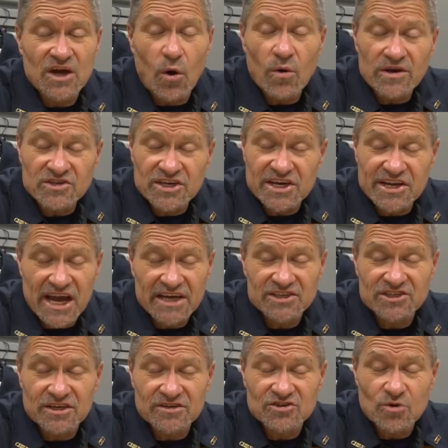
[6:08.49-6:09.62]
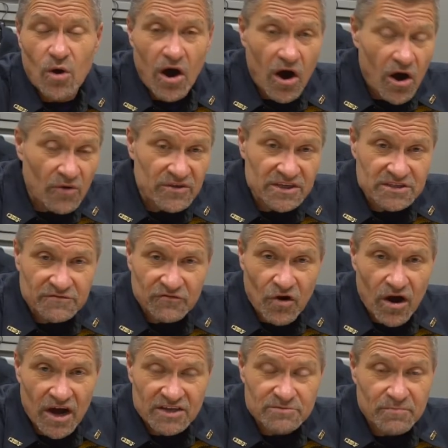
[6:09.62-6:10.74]
always a connection to all these
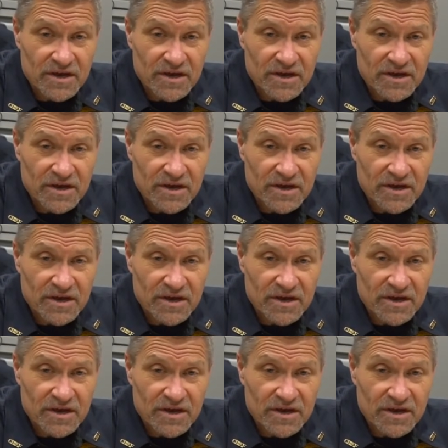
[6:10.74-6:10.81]
frauds,